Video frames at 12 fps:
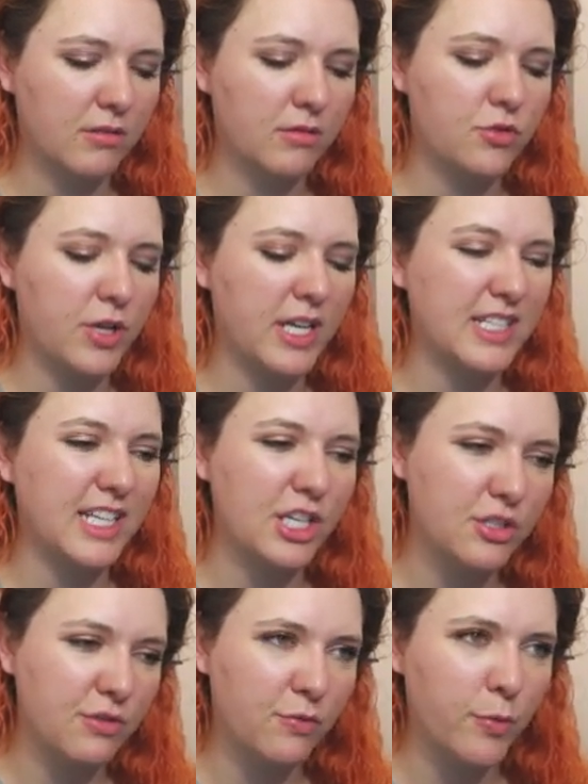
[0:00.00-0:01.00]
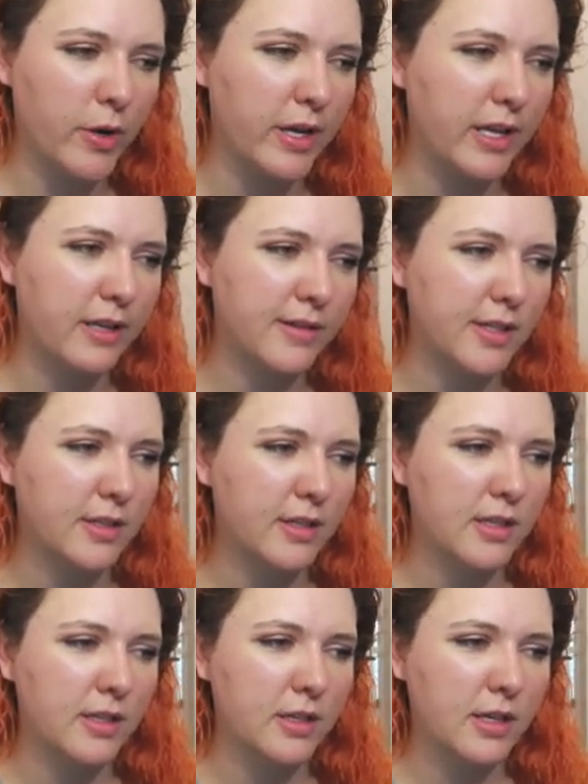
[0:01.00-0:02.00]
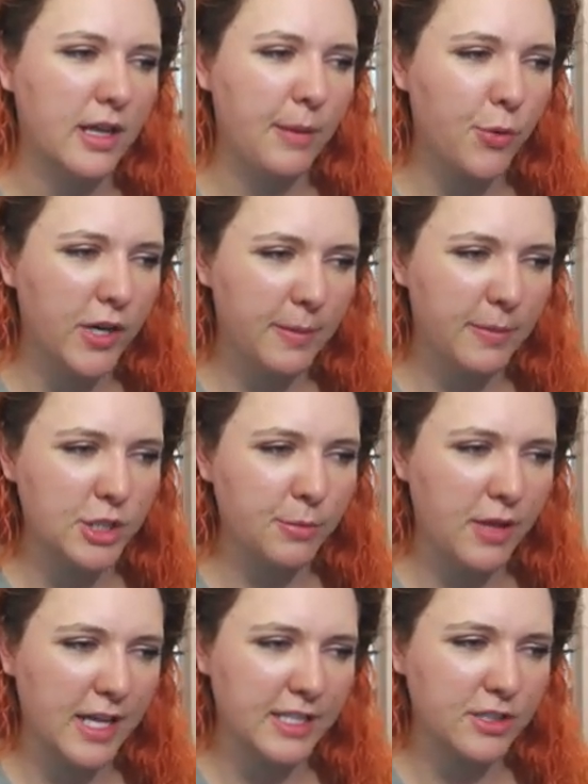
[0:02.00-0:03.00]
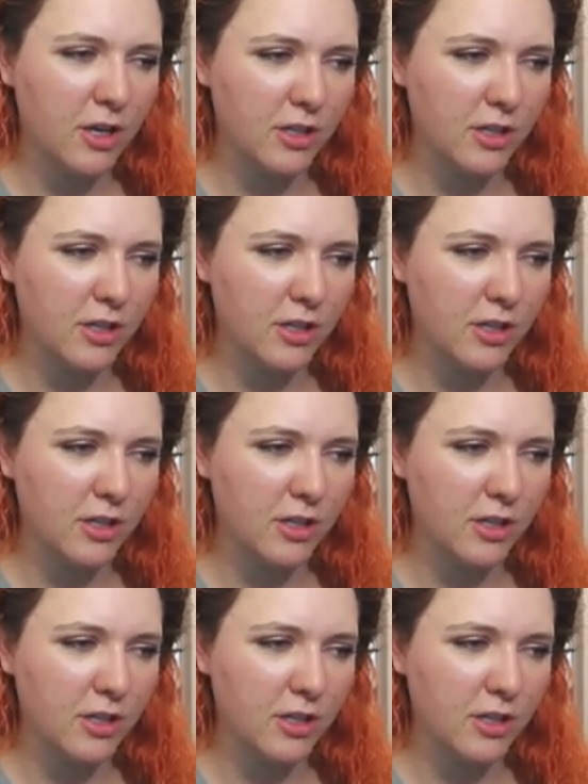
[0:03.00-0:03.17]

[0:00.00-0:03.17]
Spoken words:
translation for it, it pretty much applies to all